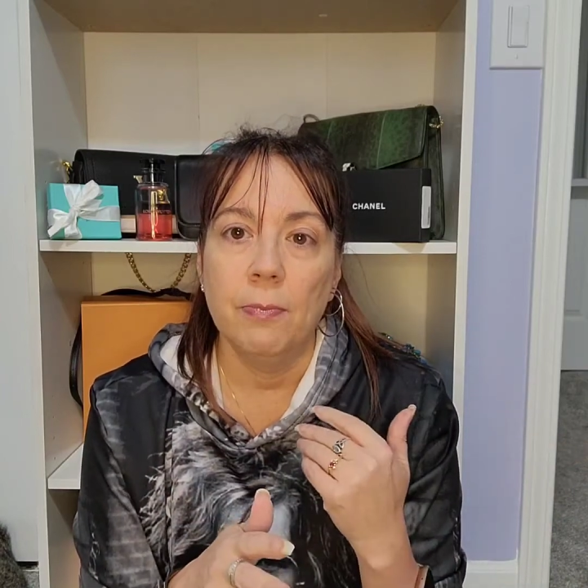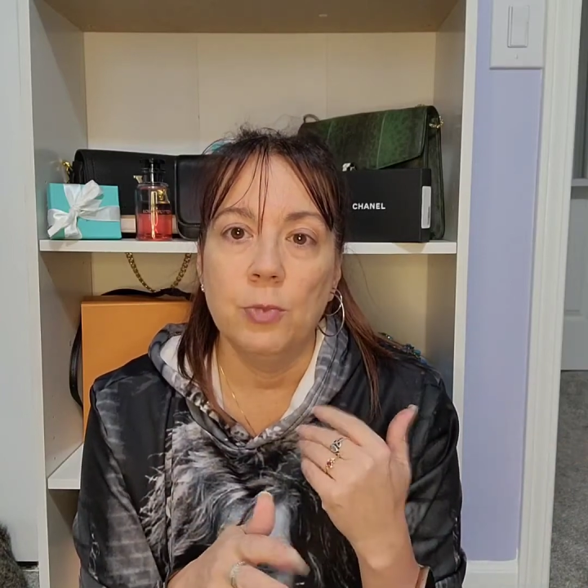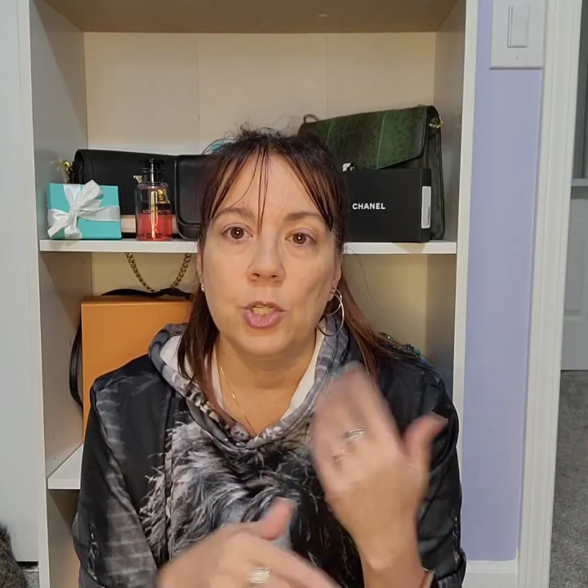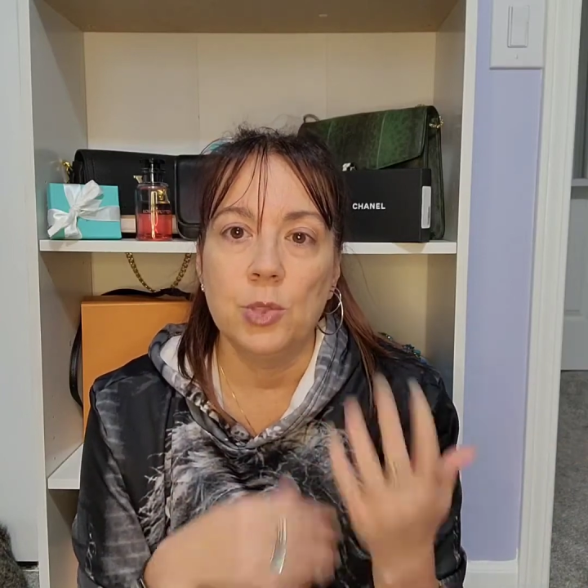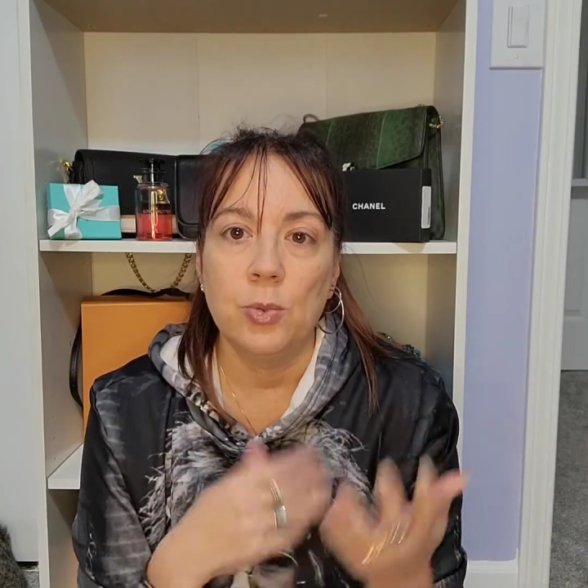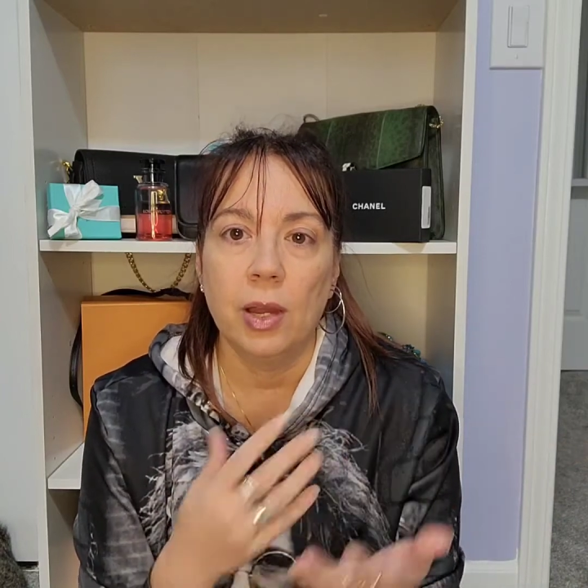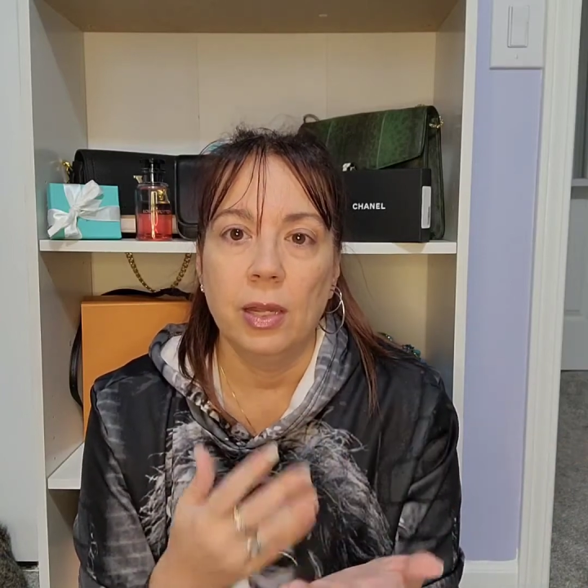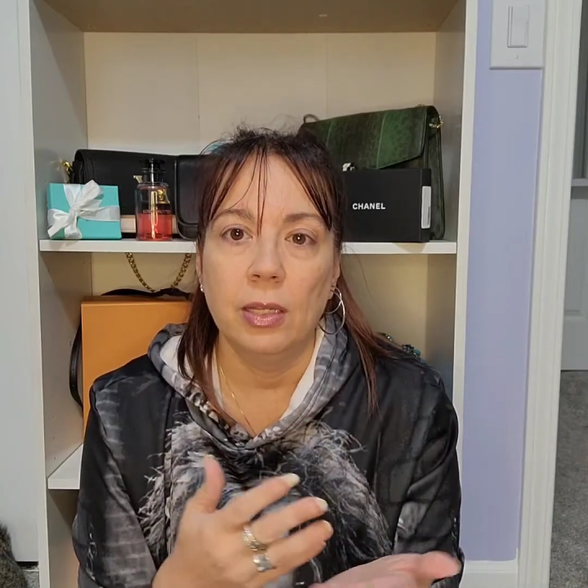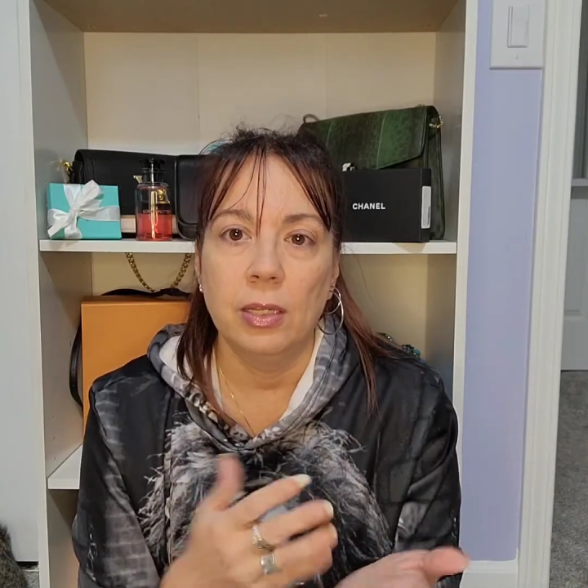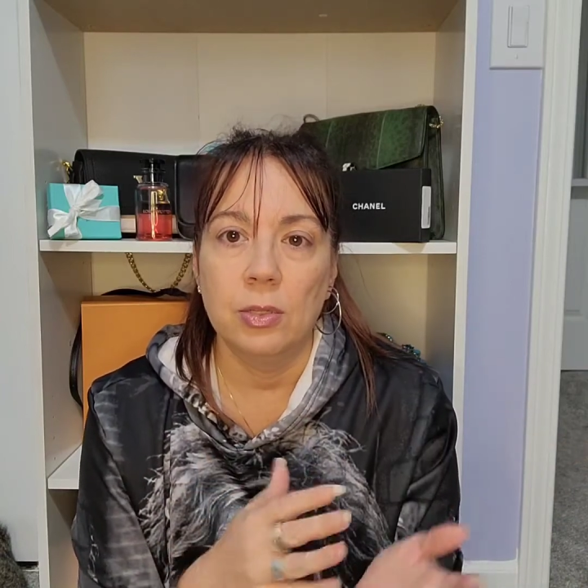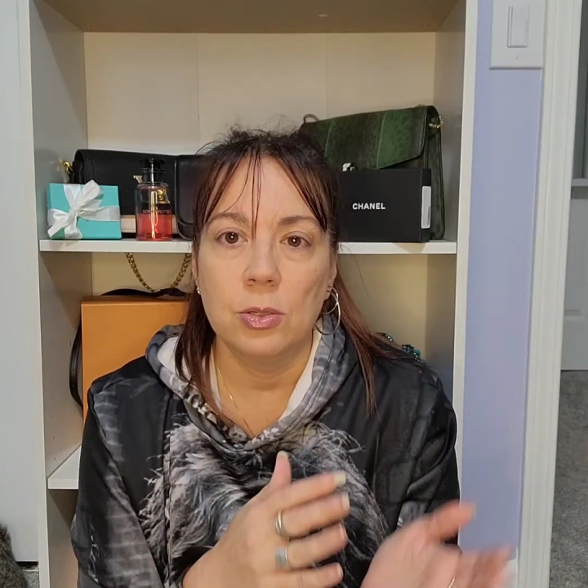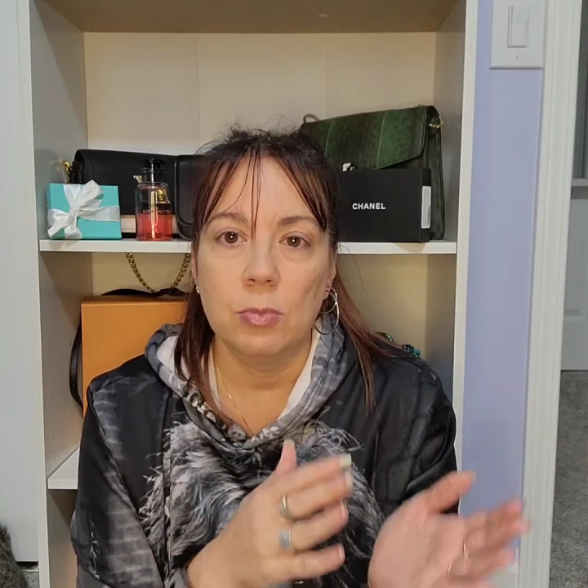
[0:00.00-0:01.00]
which is why
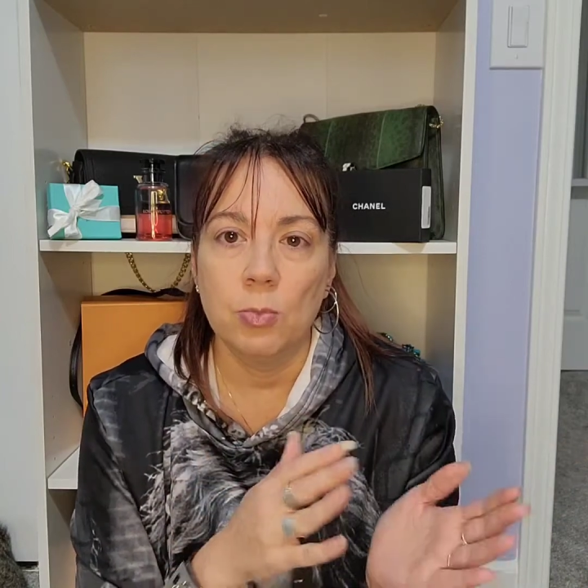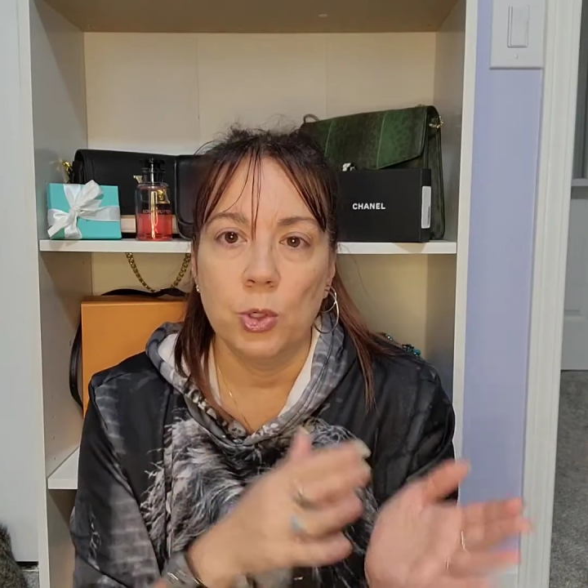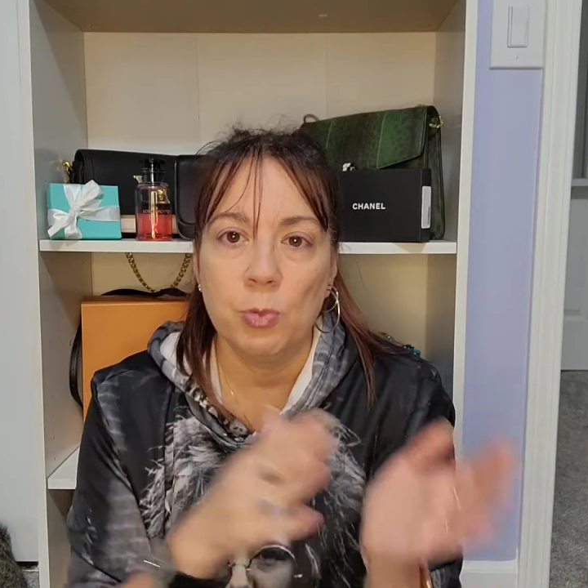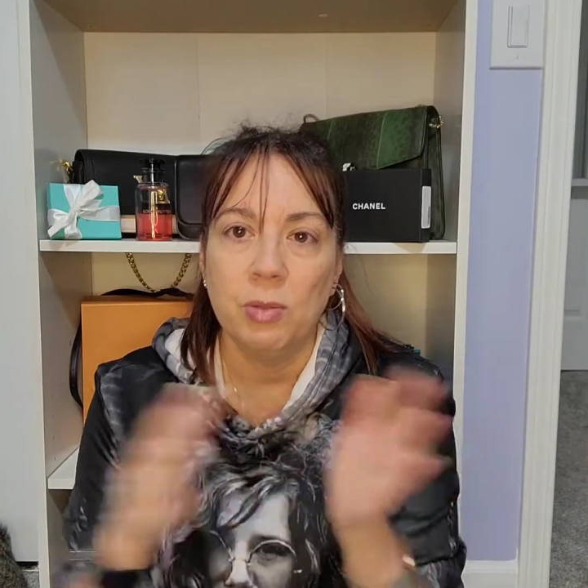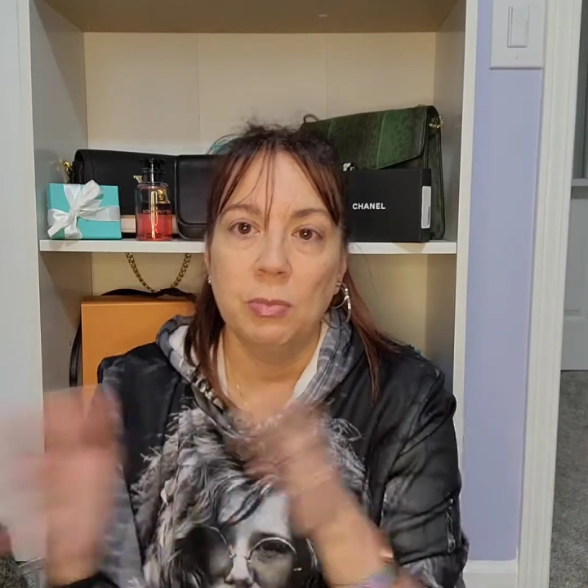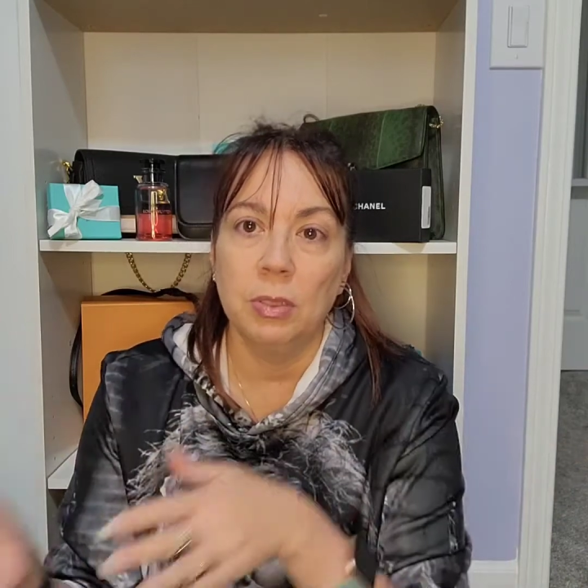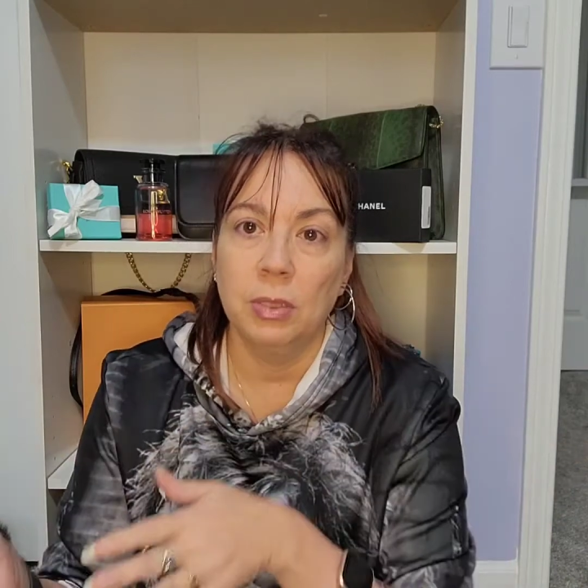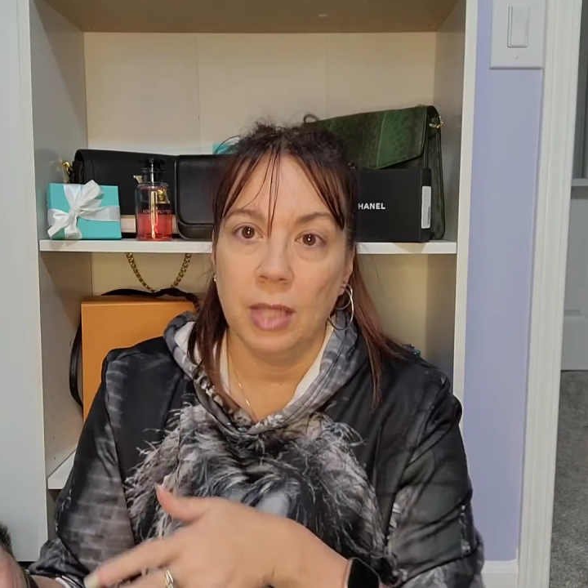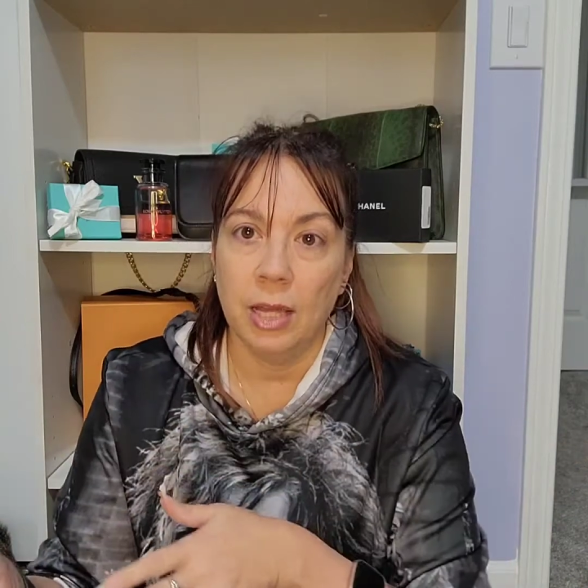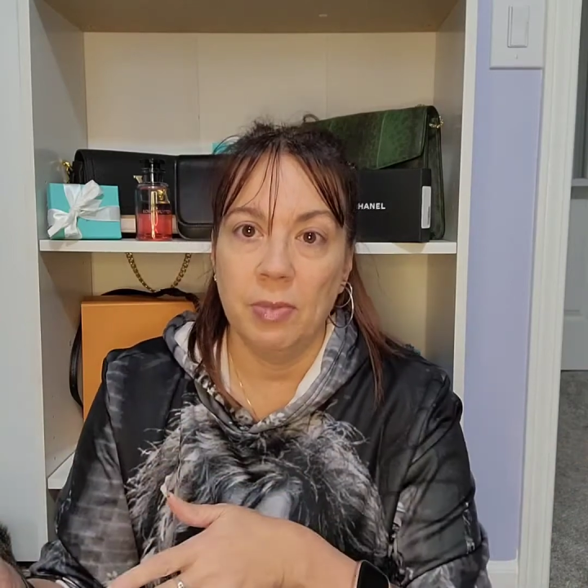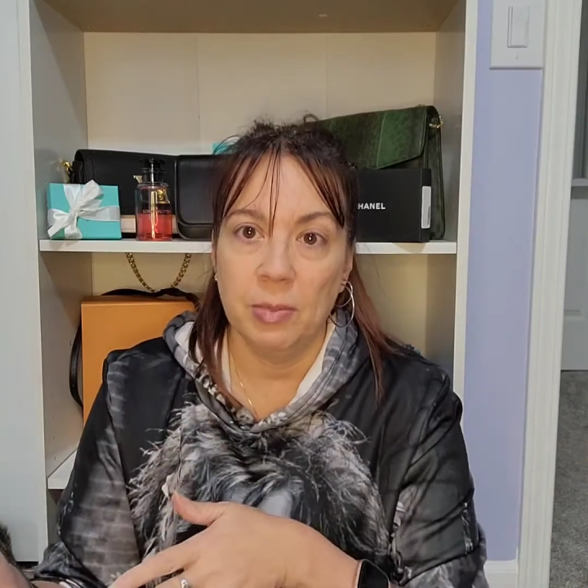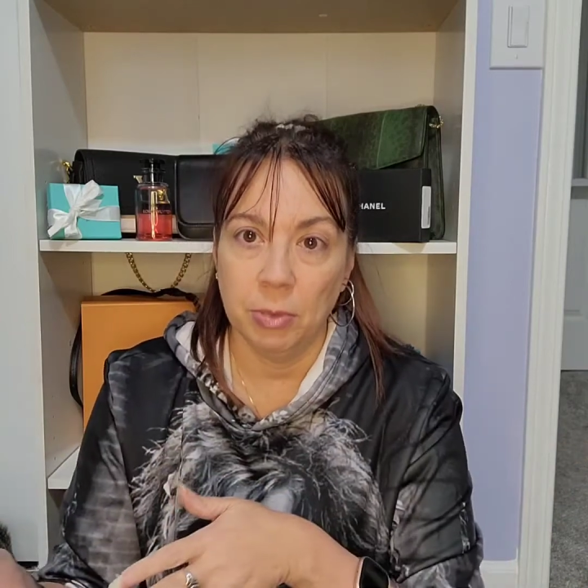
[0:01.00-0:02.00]
a
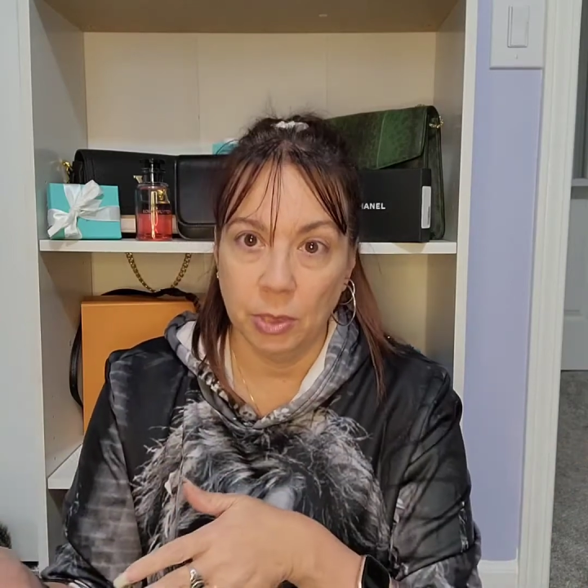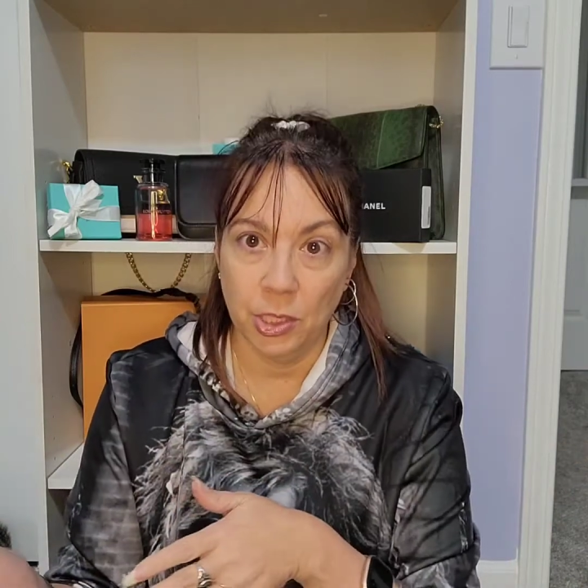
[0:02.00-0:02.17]
lot of people